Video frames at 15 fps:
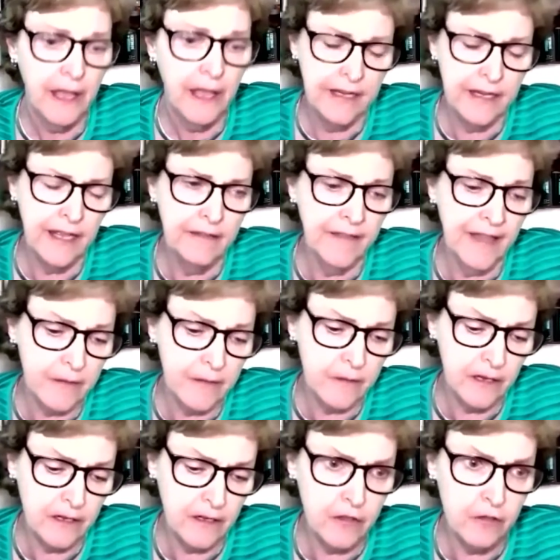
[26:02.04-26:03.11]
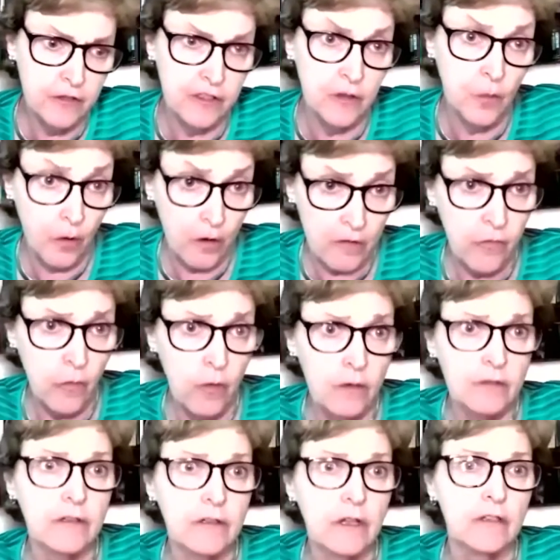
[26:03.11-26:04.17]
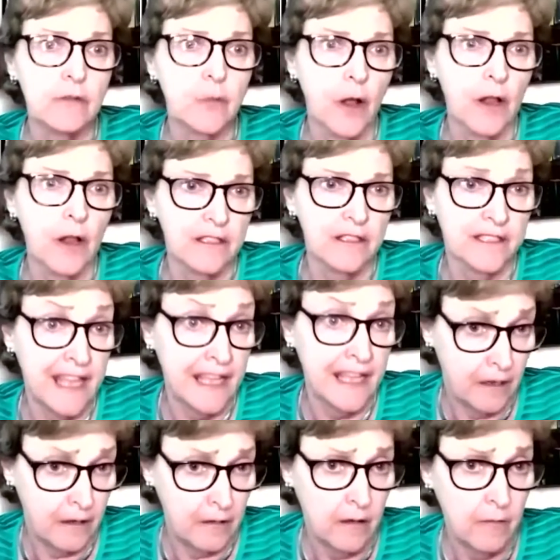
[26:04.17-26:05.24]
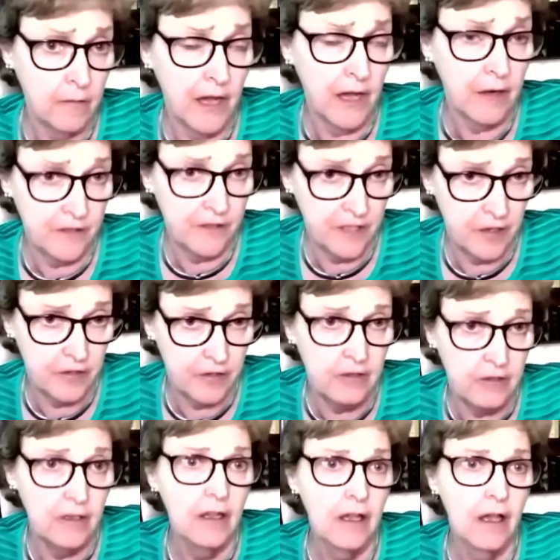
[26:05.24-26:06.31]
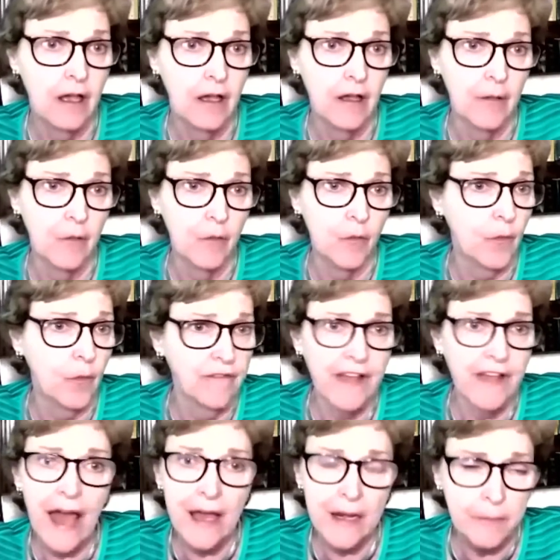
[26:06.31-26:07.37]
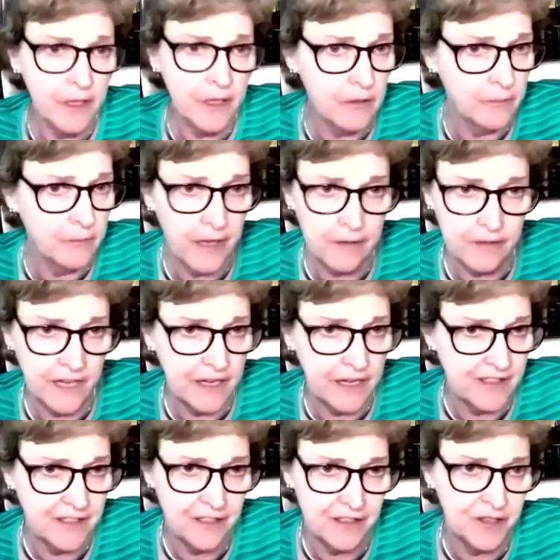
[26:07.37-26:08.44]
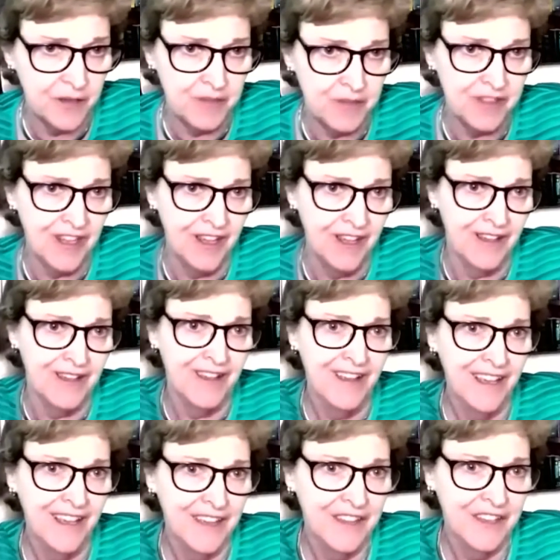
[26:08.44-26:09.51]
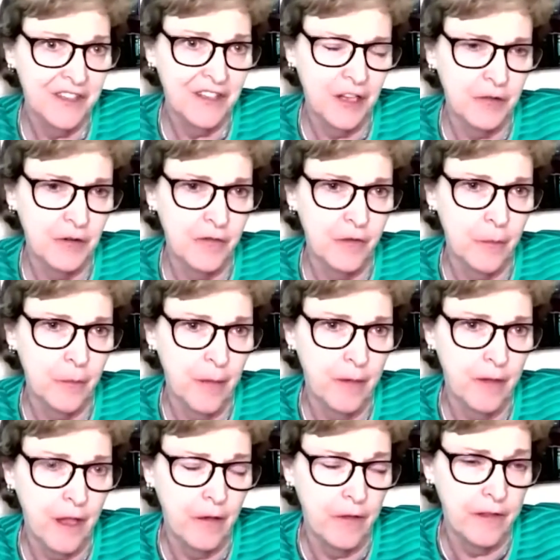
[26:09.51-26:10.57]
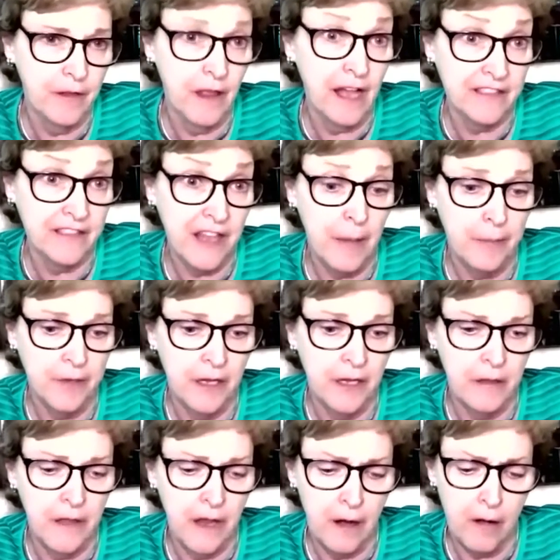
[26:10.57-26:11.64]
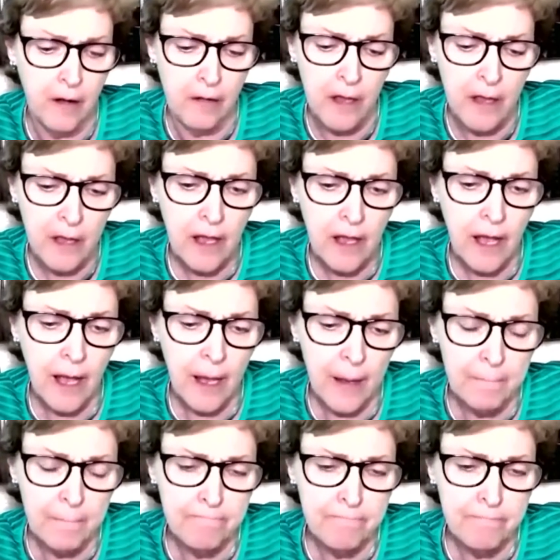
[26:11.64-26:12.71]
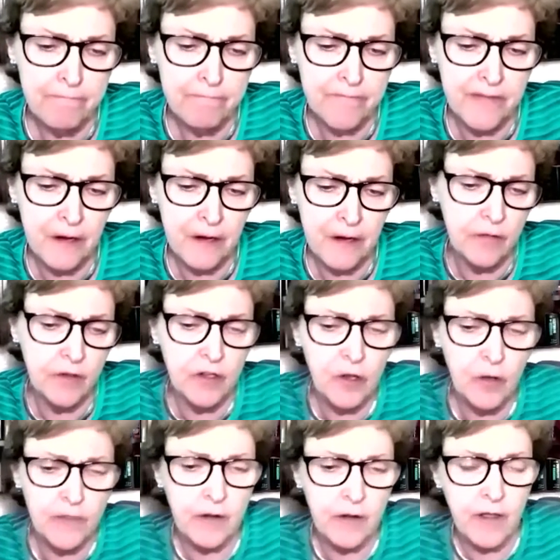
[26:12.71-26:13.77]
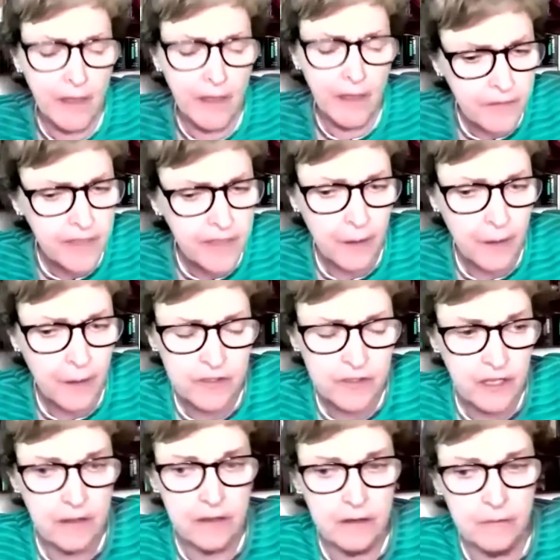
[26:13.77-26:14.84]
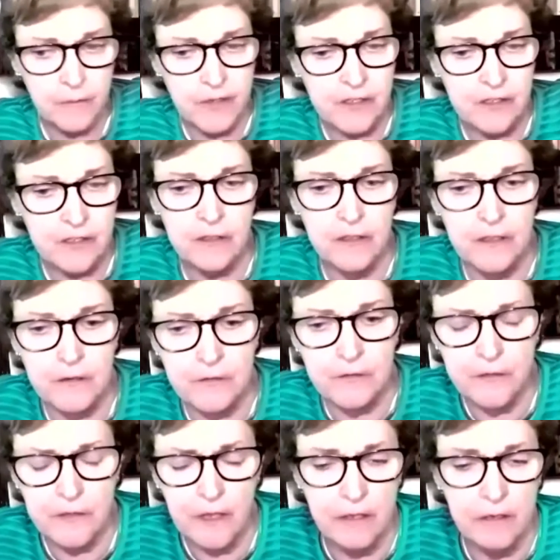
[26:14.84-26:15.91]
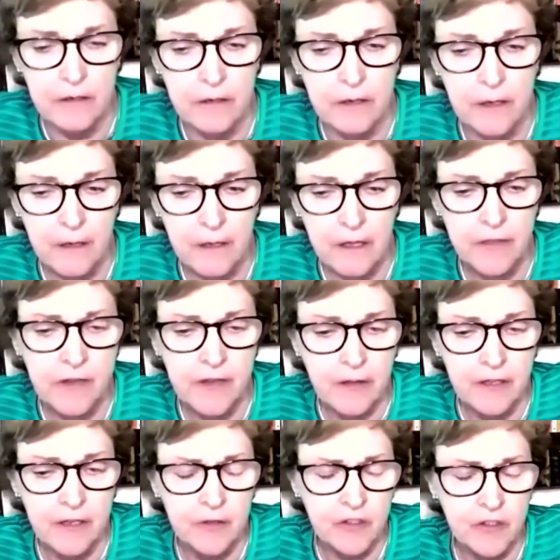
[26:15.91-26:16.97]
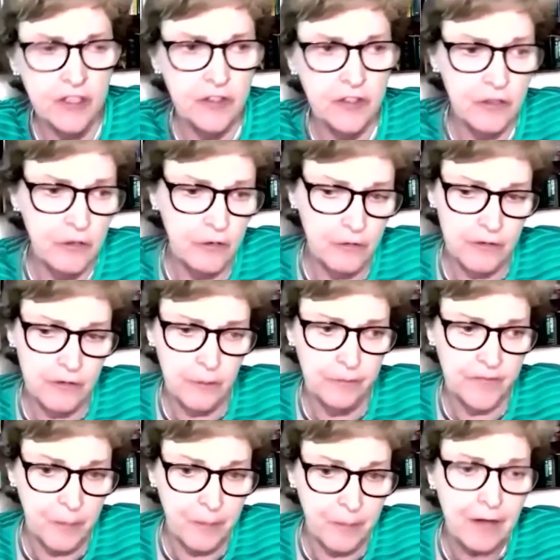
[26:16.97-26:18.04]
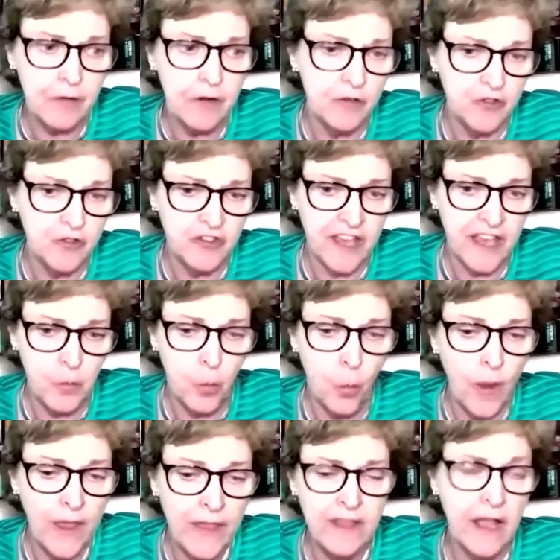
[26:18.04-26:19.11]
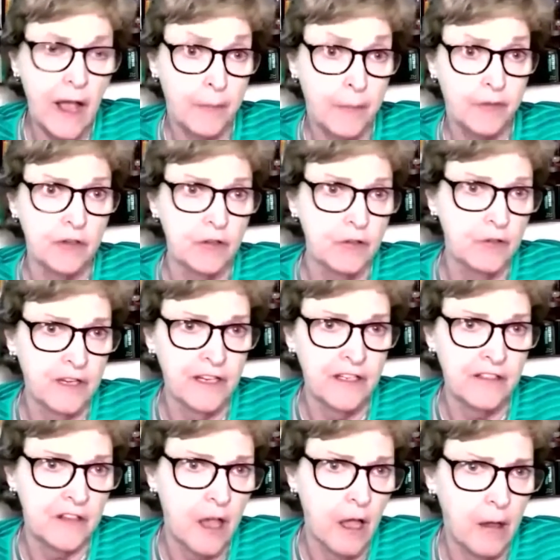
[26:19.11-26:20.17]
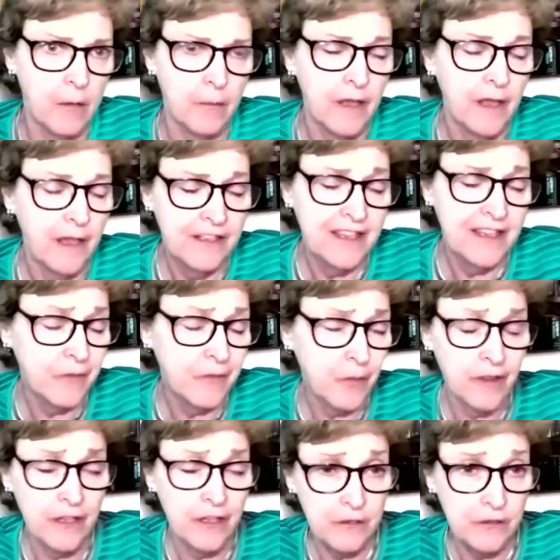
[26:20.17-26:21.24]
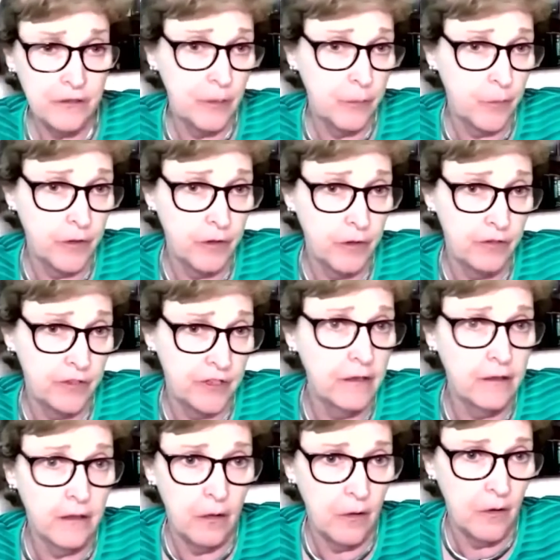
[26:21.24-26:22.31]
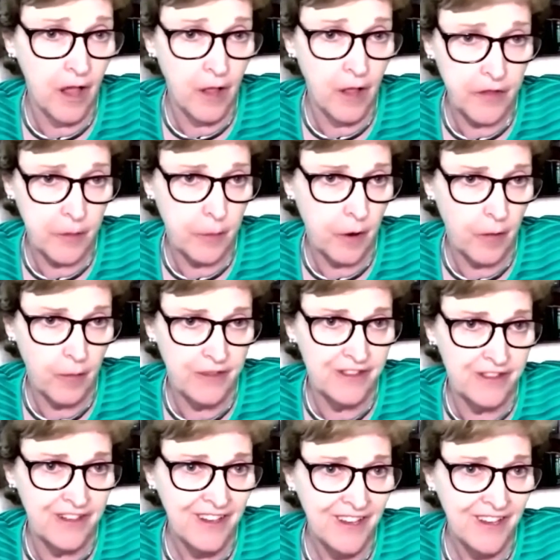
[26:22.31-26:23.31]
and that includes the workforce as well as data modernization. We've got to build better data systems in this country for public health, and a lot's happening there. The other thing I would say that business leaders and healthcare leaders can do to better understand when the opportunities come is to have a relationship with your state and local health departments.